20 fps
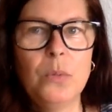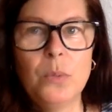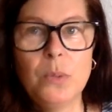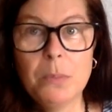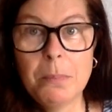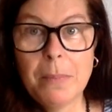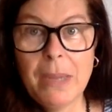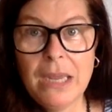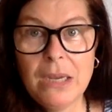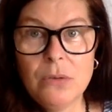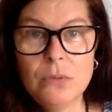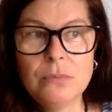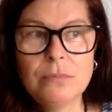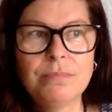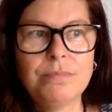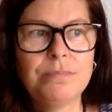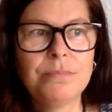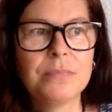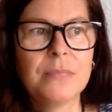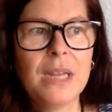with
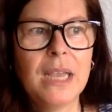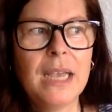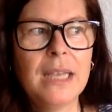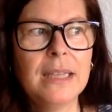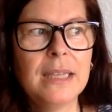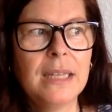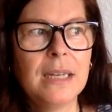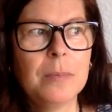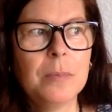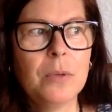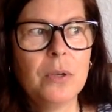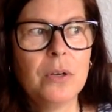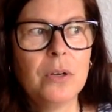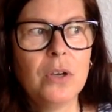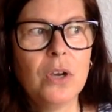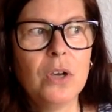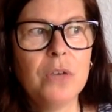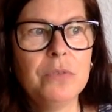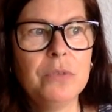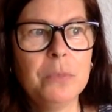mayo, and then I'm
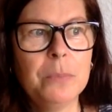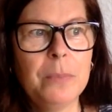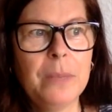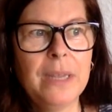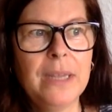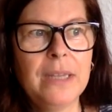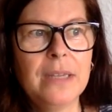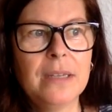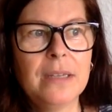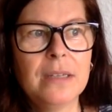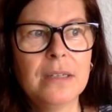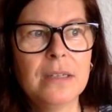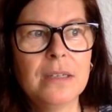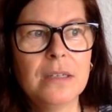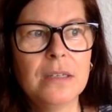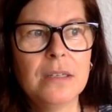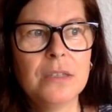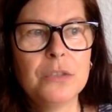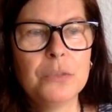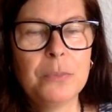gonna oven
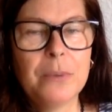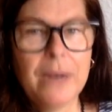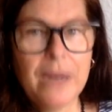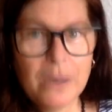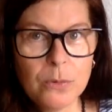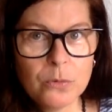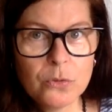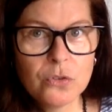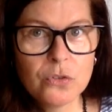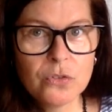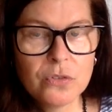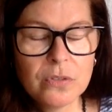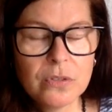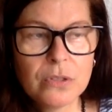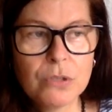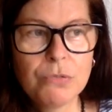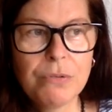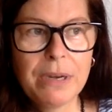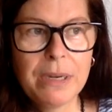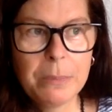bake
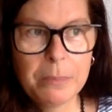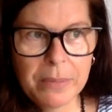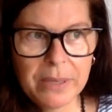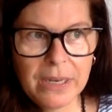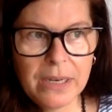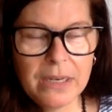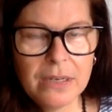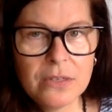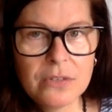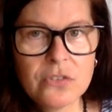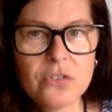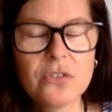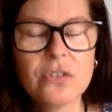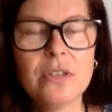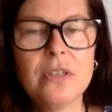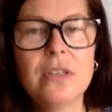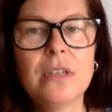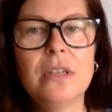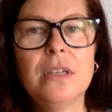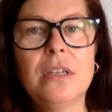sprouts, green
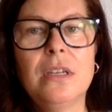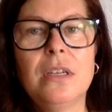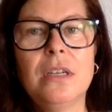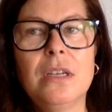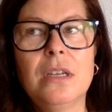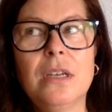beans,